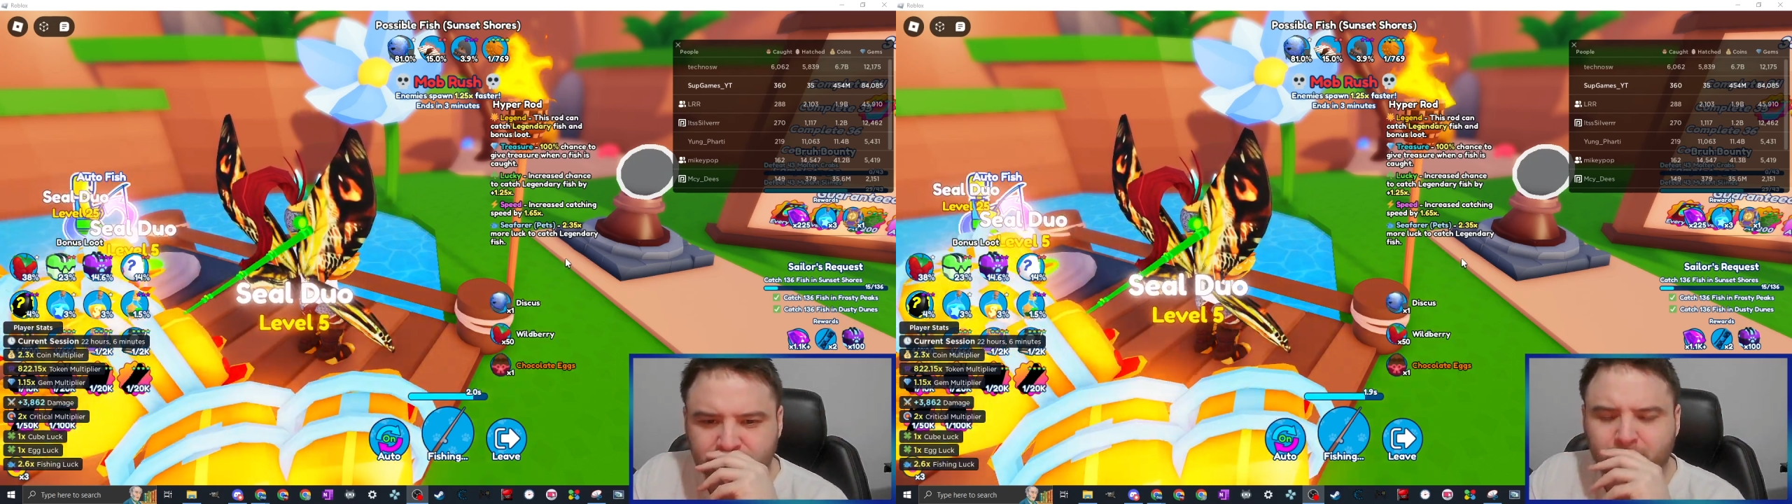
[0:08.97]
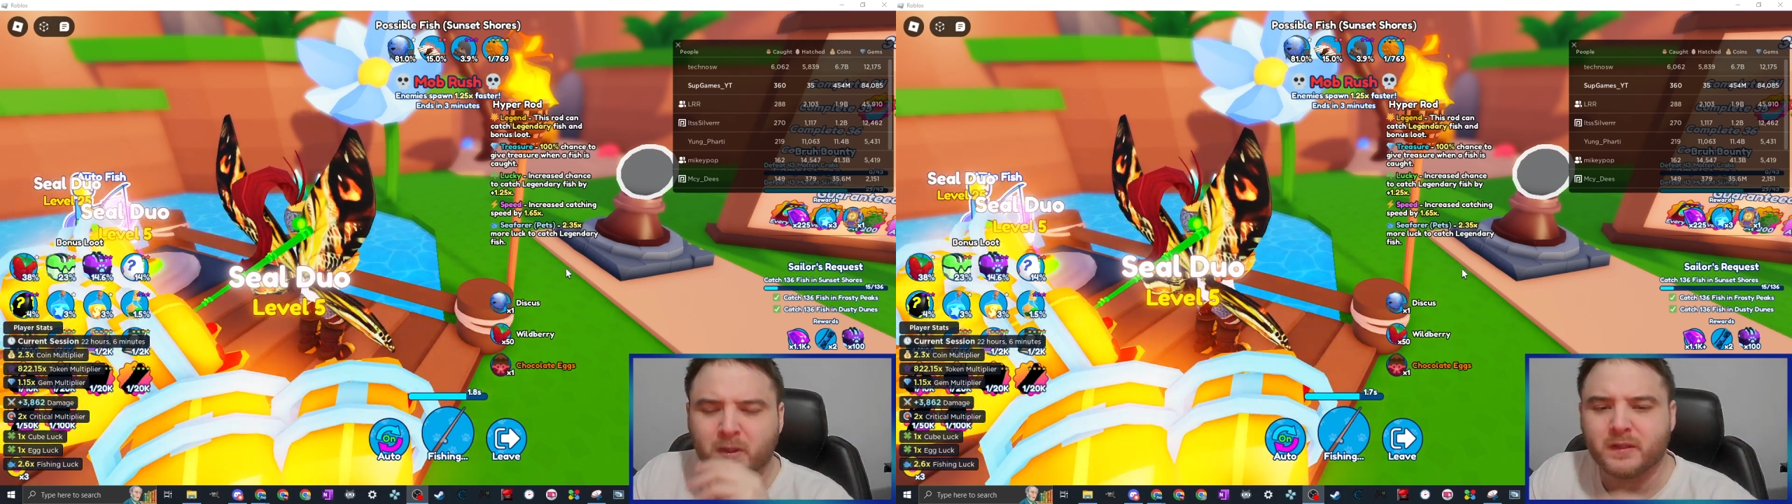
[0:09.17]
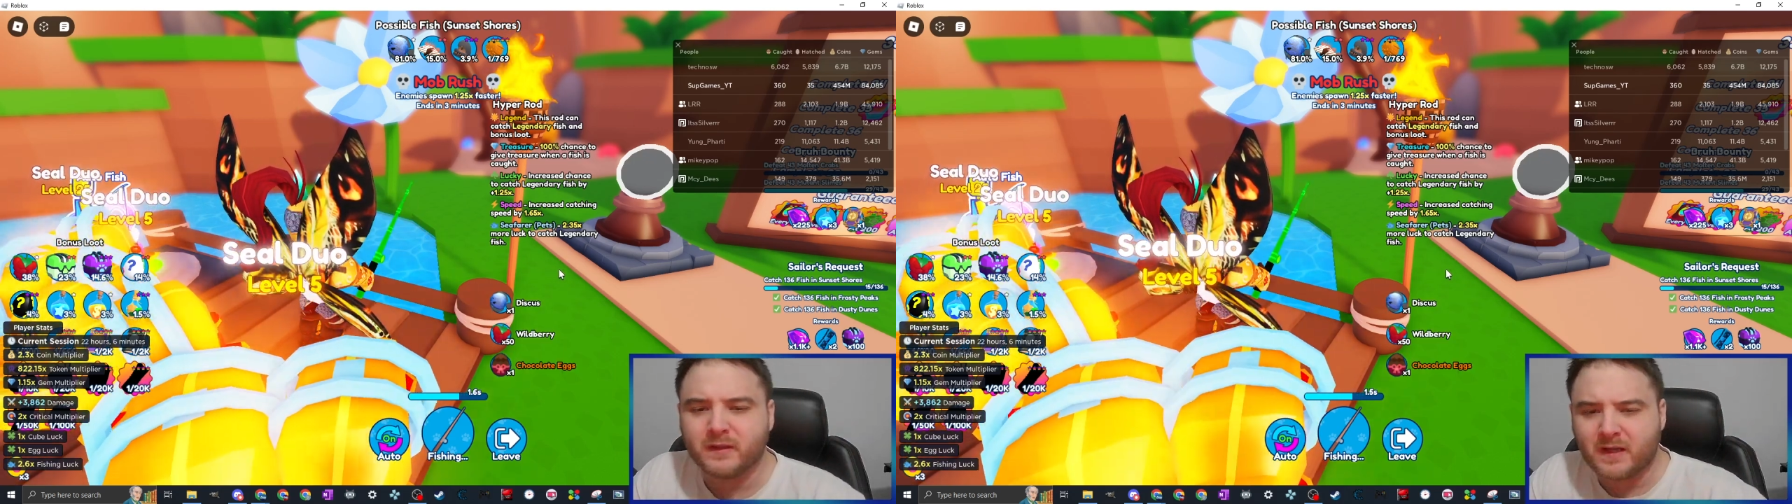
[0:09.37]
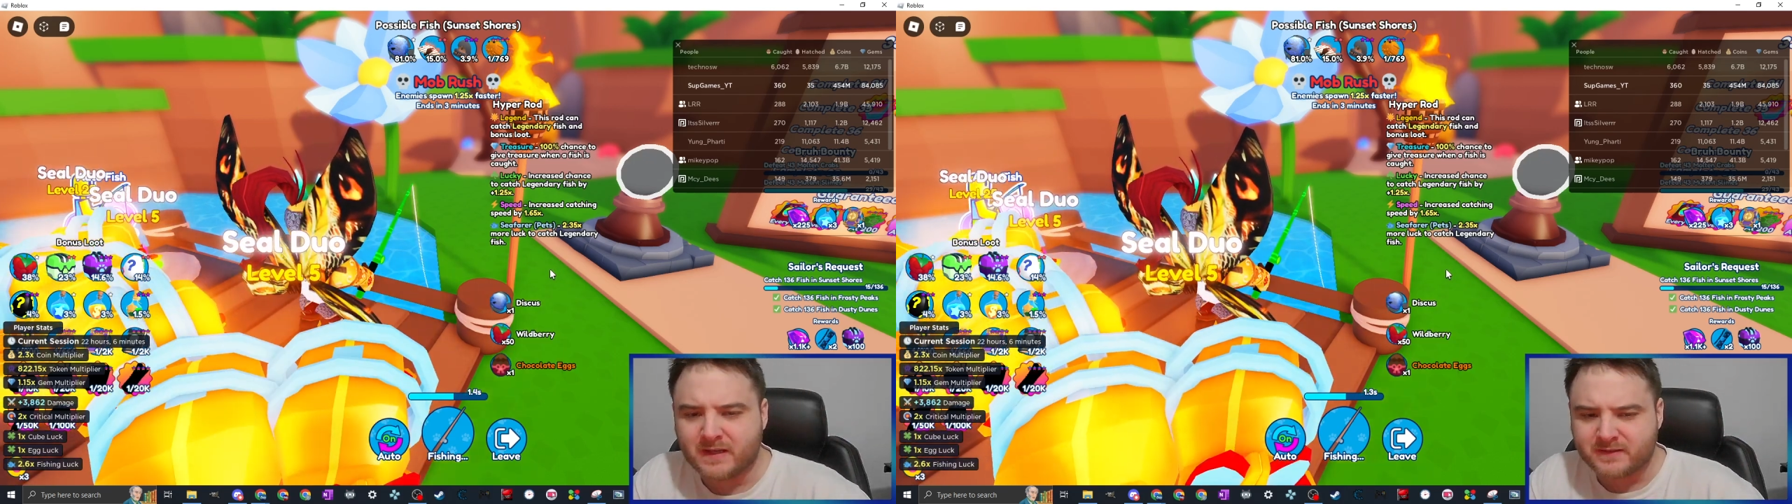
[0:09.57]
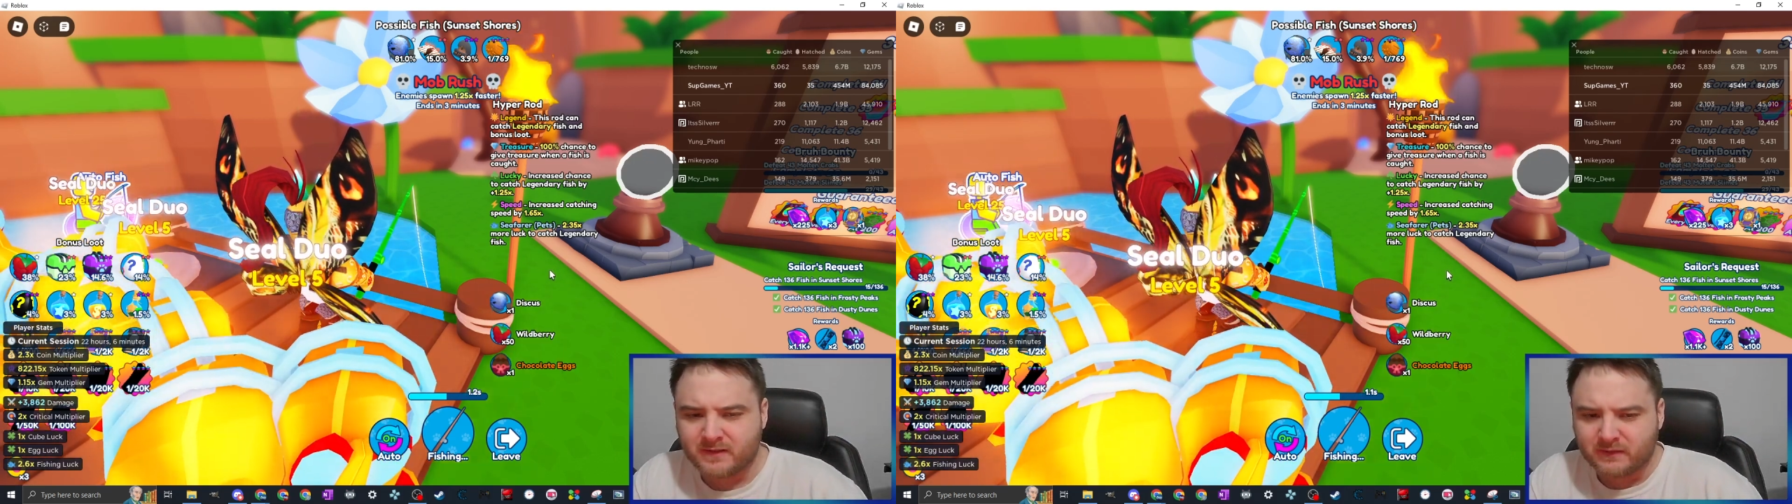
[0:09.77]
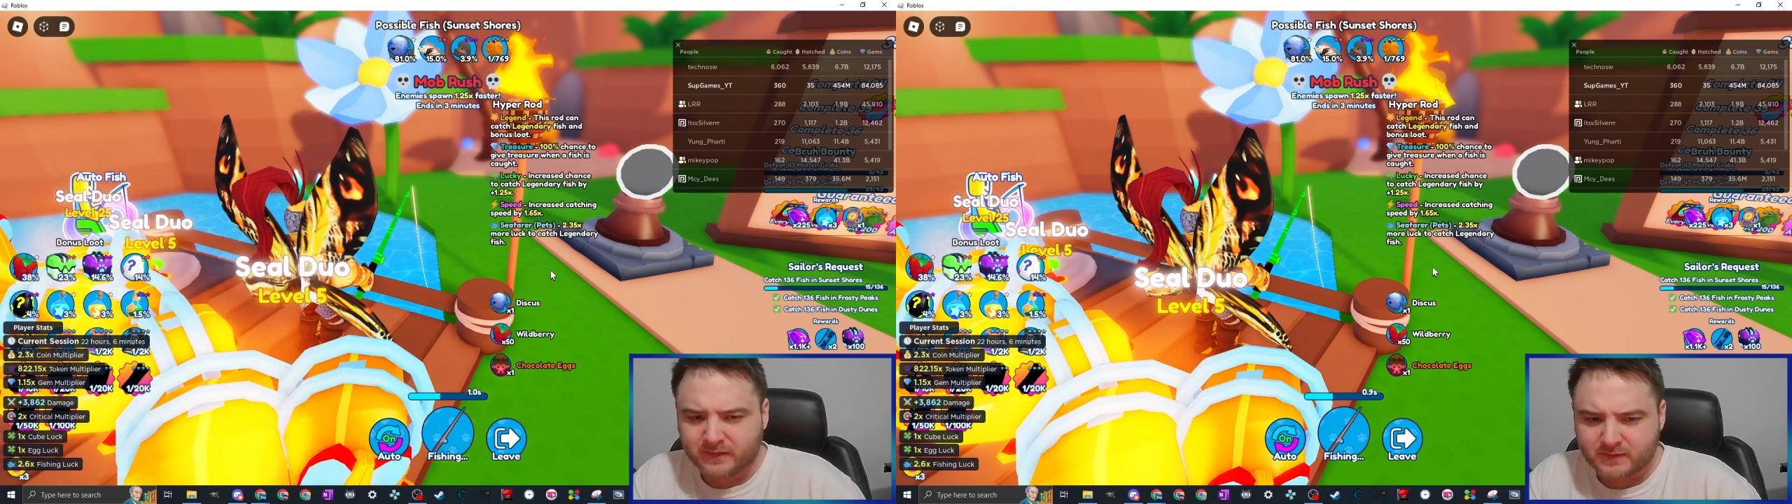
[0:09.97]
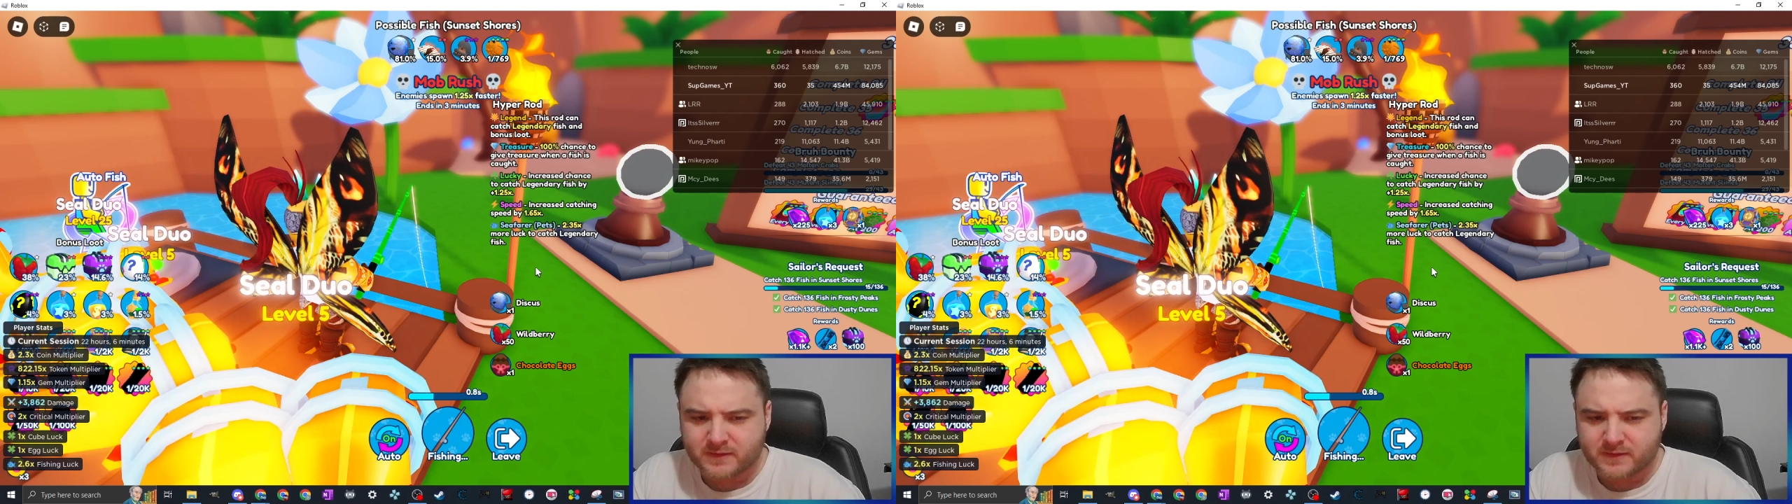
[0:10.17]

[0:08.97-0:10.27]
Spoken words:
But I still did